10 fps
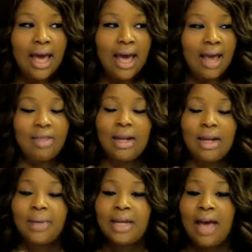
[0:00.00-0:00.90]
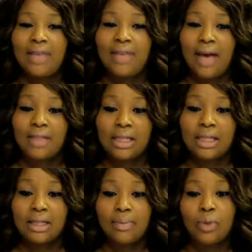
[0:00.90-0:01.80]
And then I'm going to have
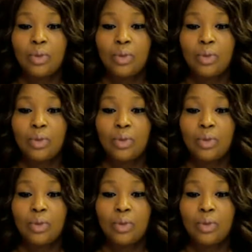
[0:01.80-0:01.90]
systems.